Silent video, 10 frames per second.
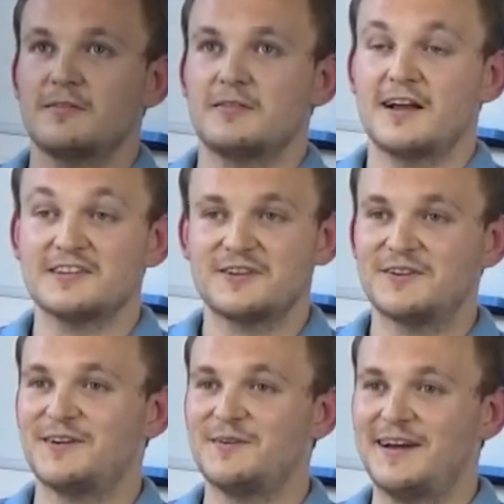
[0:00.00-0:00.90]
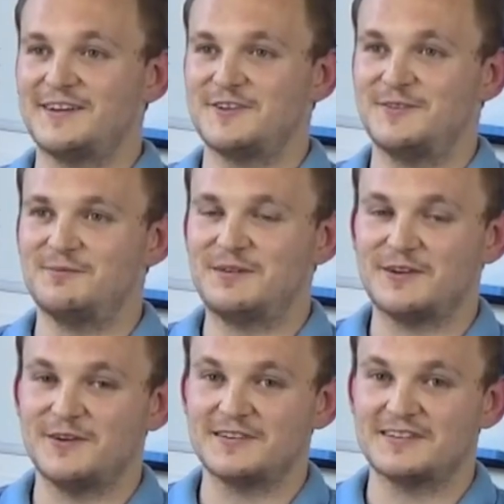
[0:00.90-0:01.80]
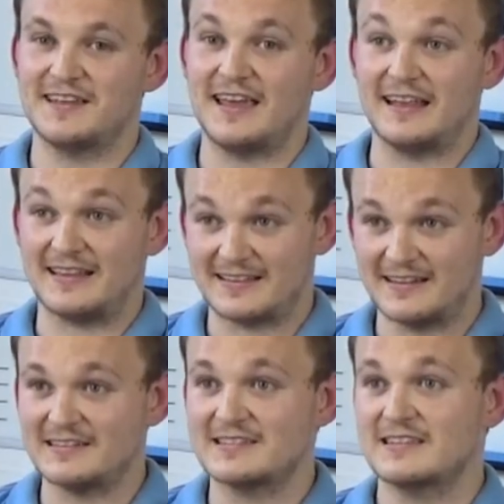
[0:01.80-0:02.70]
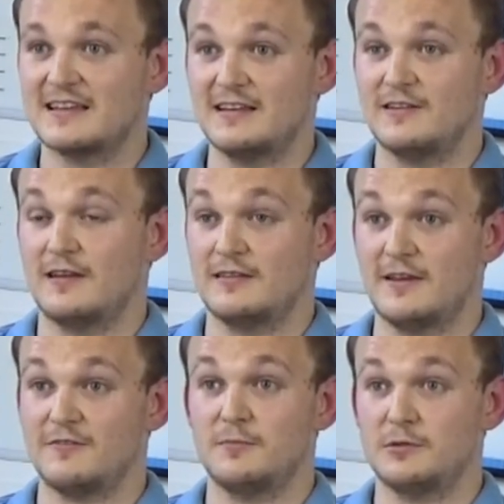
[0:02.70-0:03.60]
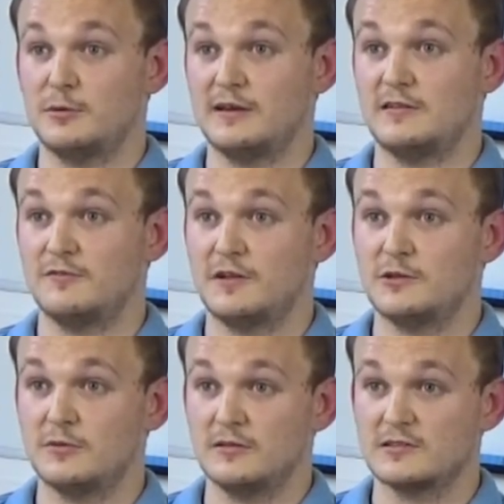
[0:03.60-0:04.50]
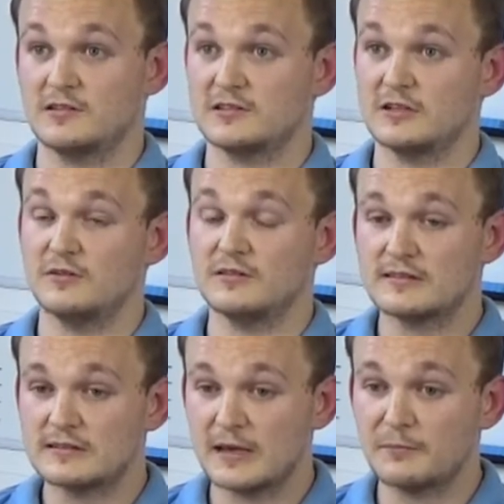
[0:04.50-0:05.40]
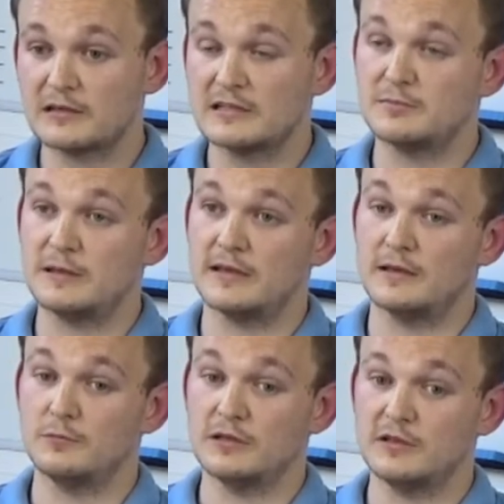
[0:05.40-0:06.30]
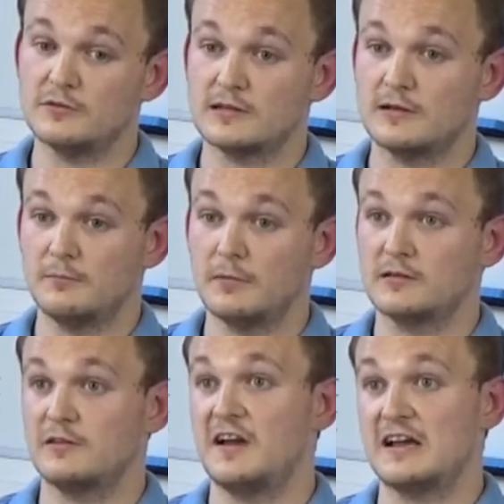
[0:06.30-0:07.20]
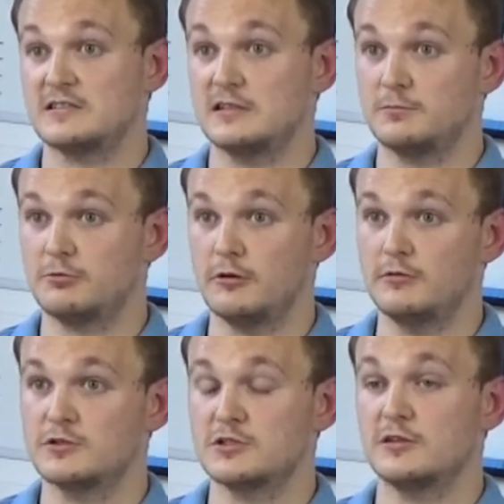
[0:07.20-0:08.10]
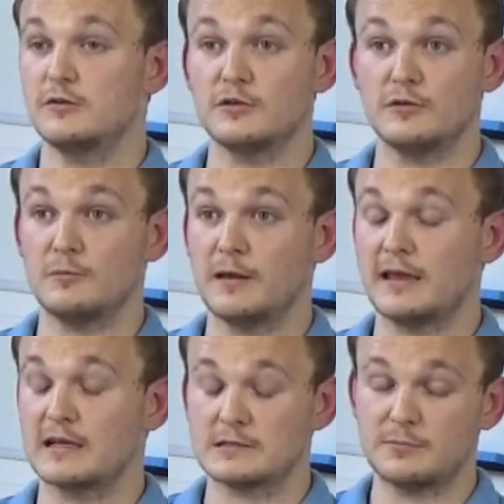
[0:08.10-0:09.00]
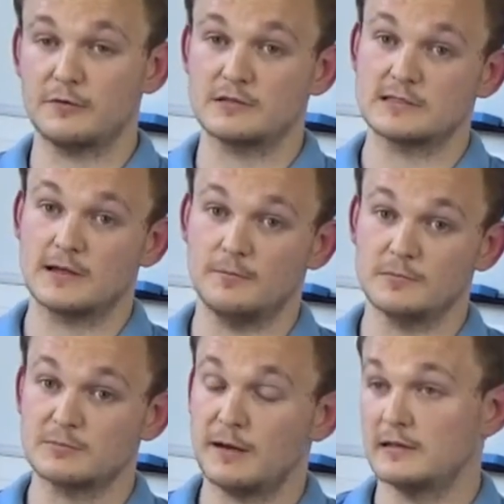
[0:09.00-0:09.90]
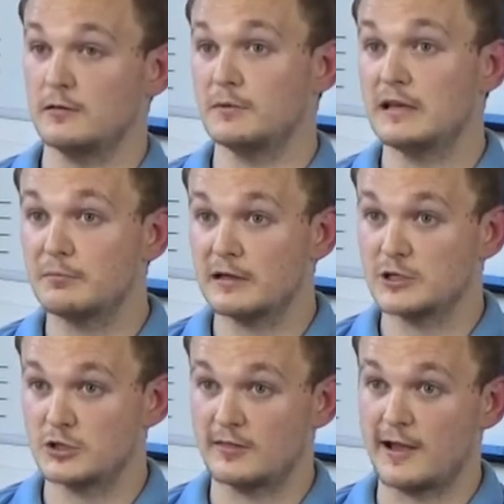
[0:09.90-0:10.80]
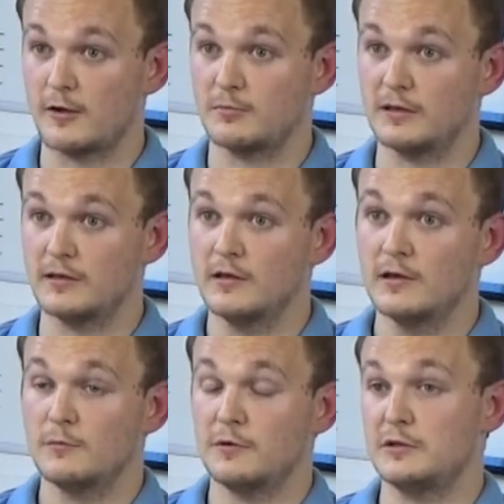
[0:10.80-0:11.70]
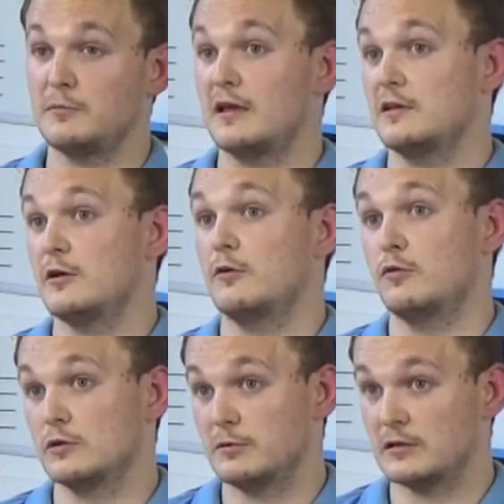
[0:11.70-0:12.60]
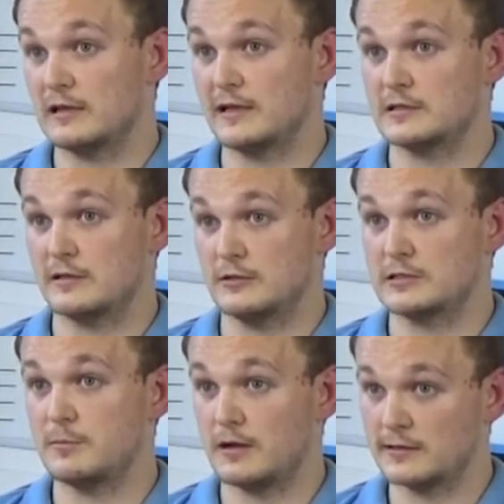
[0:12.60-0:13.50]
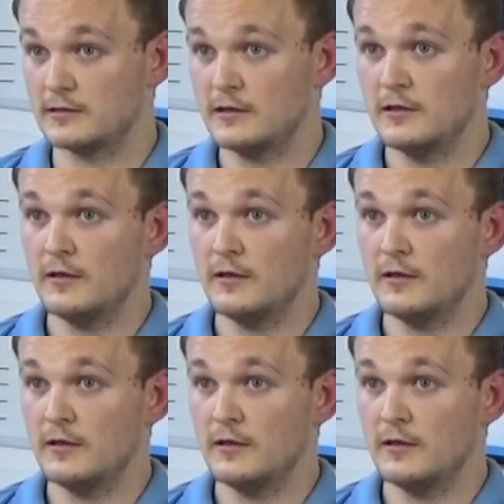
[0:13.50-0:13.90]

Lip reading: That's a good question, because it does differ between individuals. So typically speaking, we use a multifaceted approach. So you may experience some spinal manipulation therapy, where you may hear audible clicks in spine.